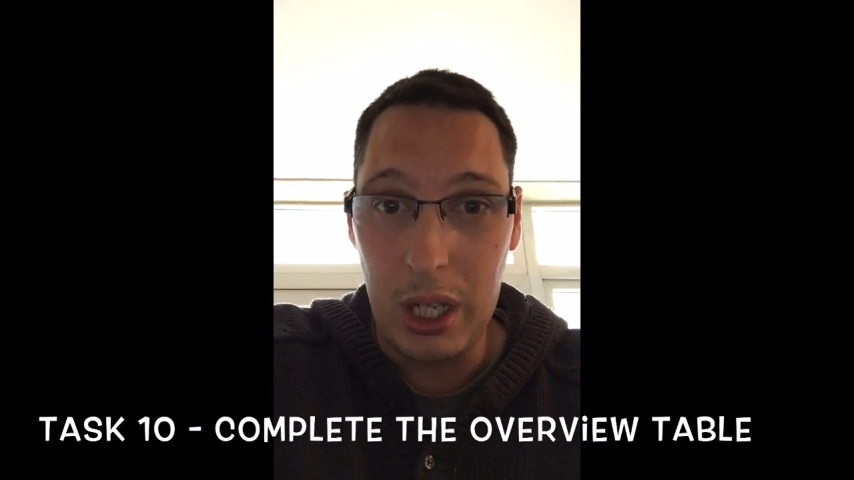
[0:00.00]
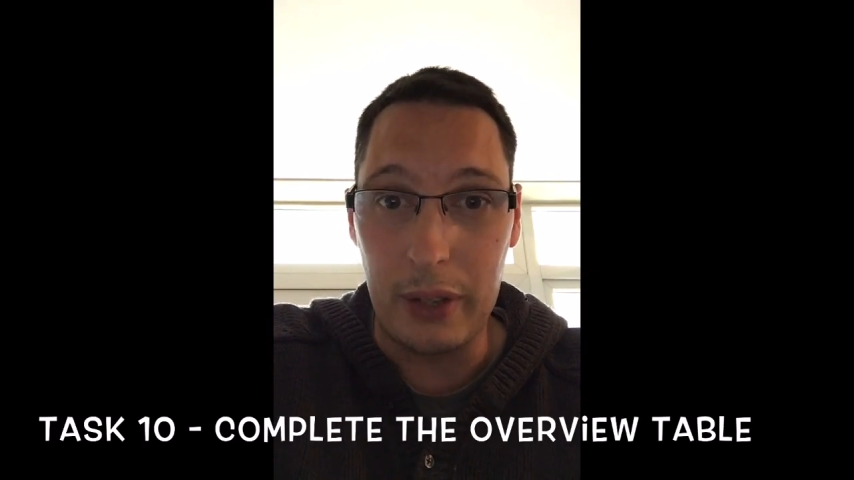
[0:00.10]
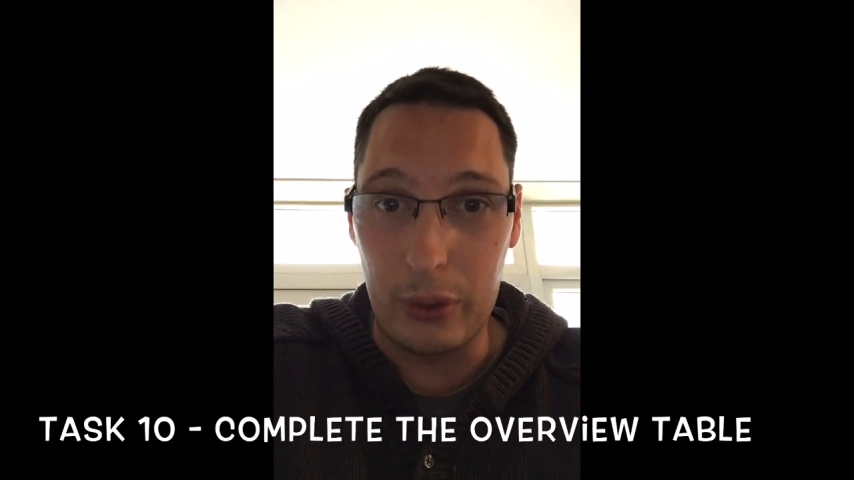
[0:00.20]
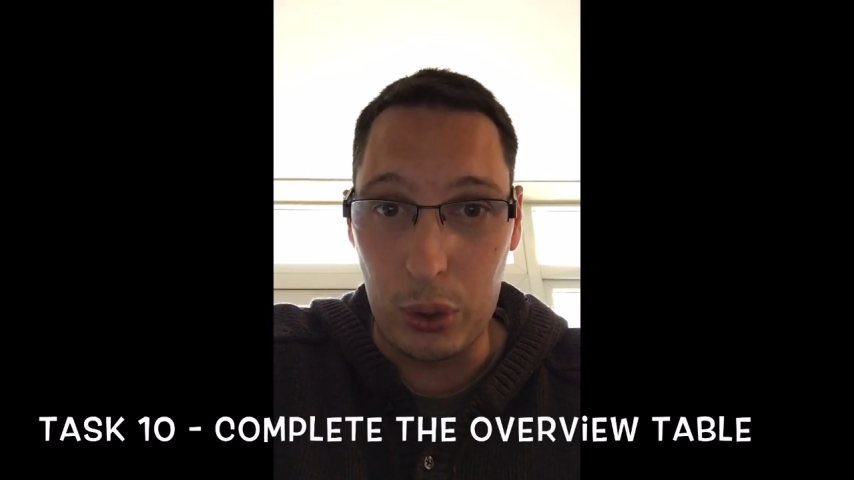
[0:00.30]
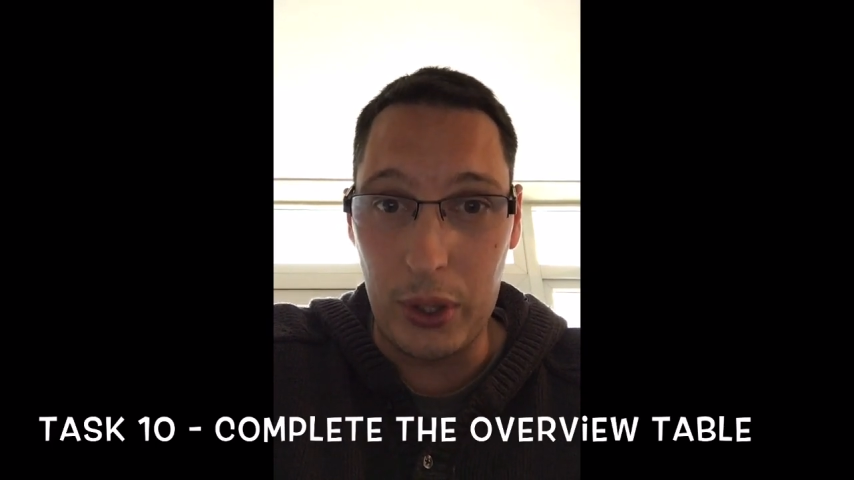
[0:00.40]

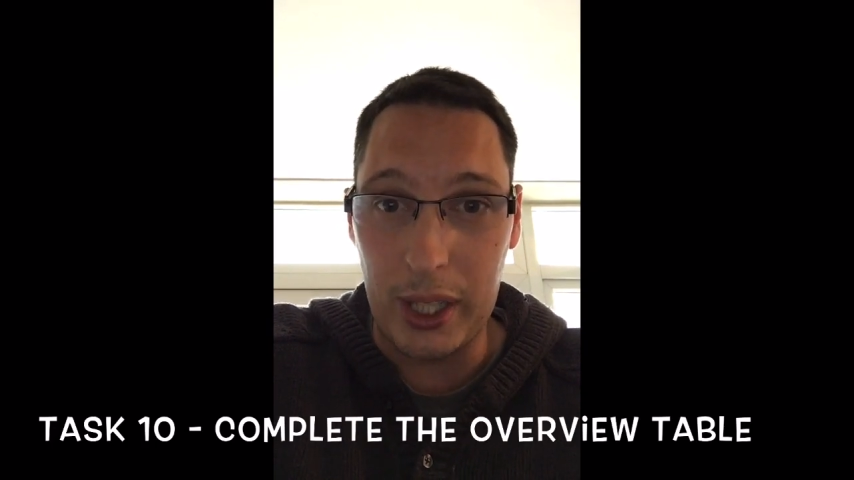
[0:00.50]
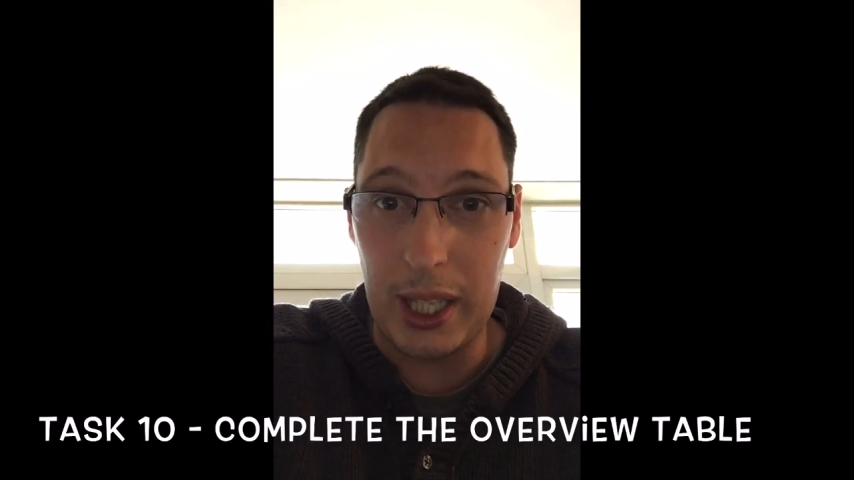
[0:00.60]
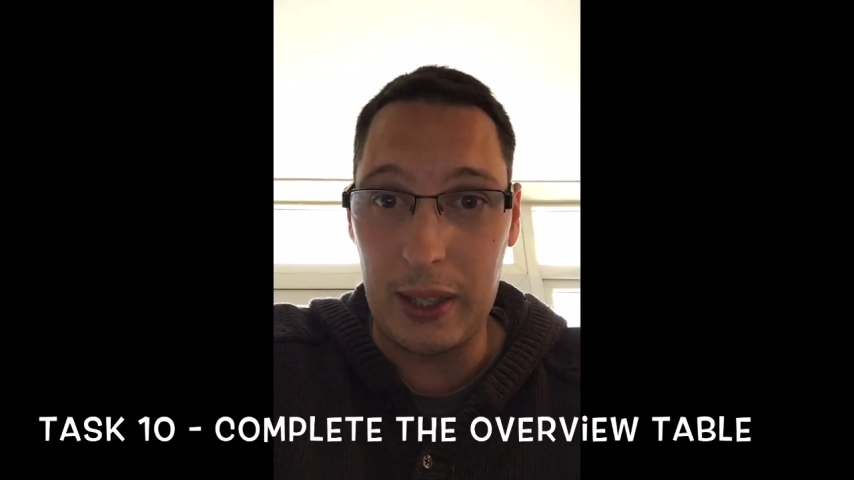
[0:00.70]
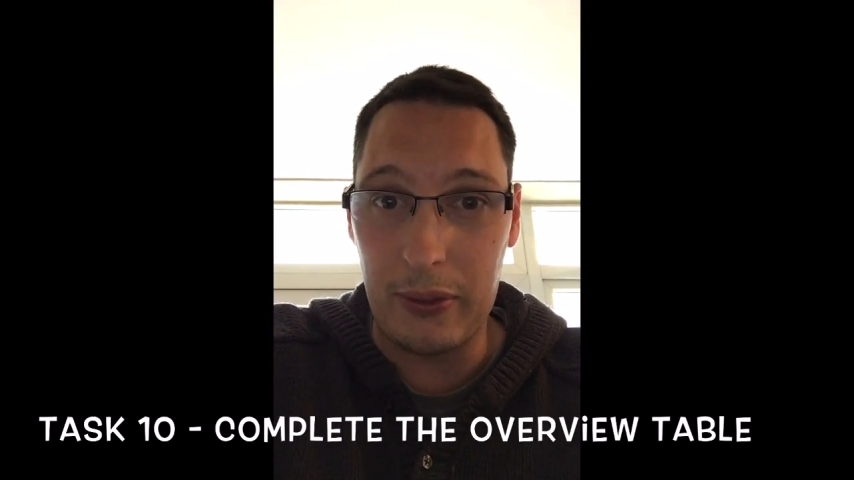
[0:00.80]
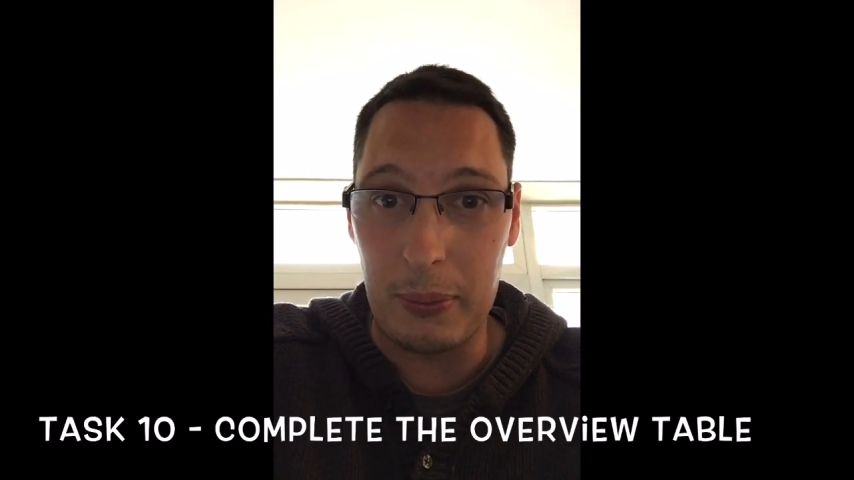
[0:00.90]
of all the
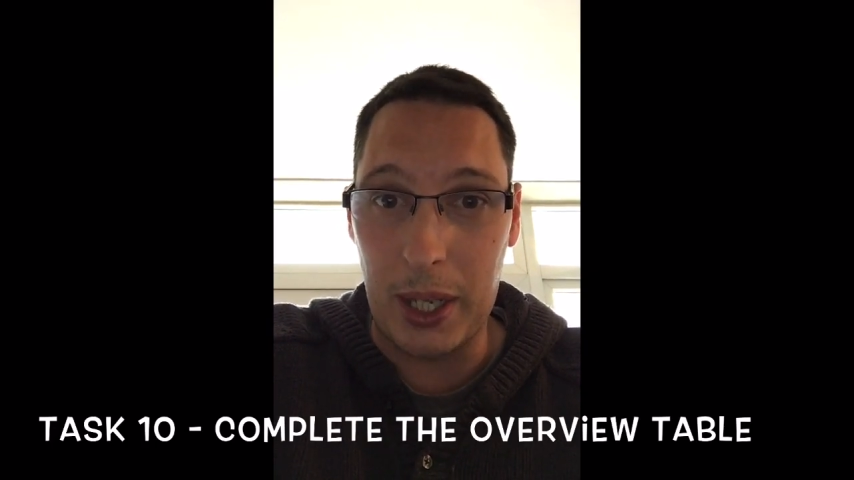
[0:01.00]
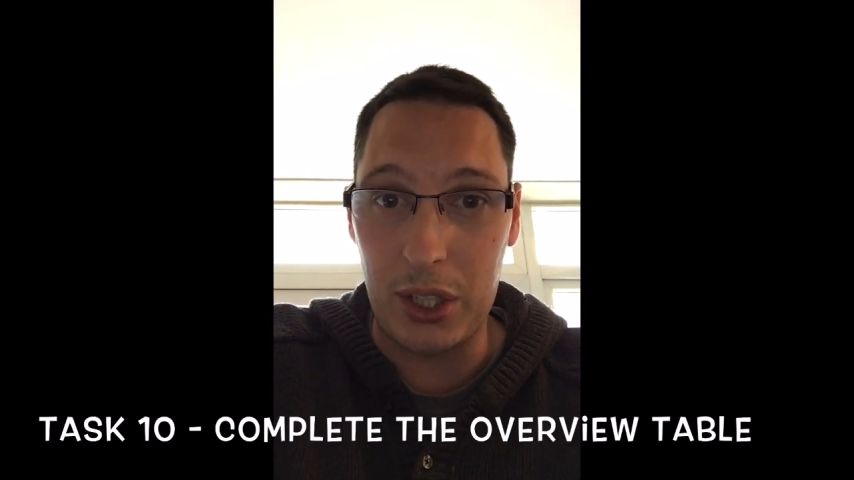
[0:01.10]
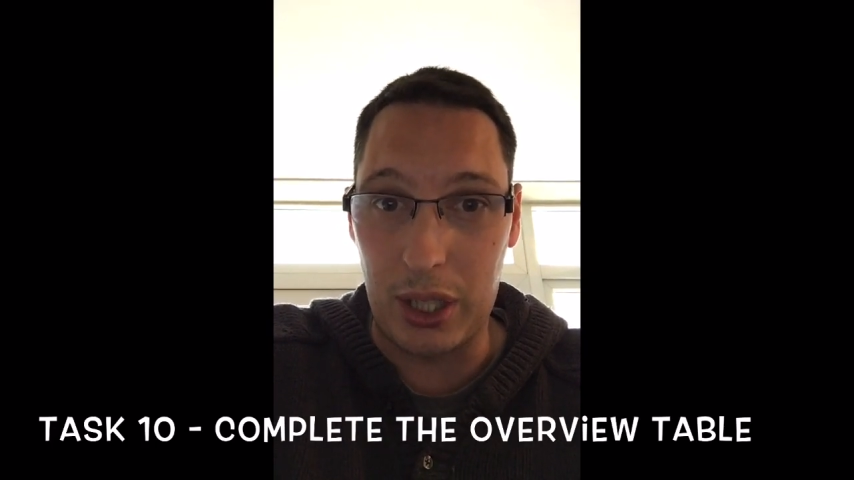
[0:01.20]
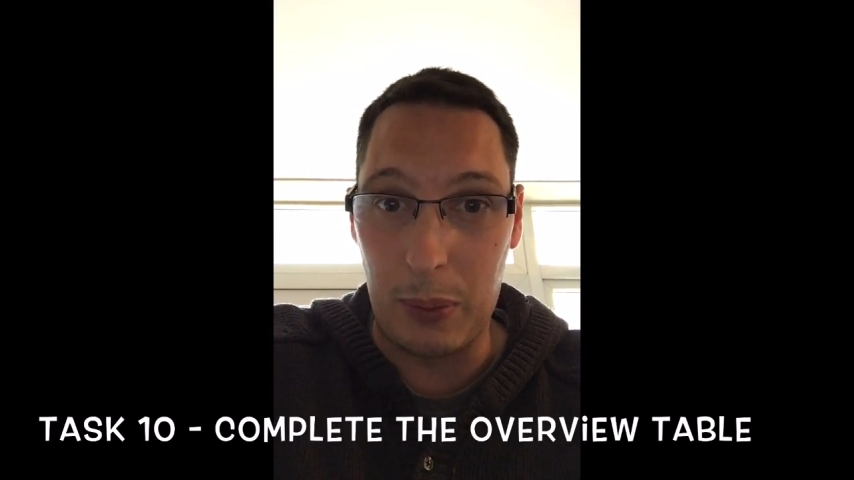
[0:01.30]
key information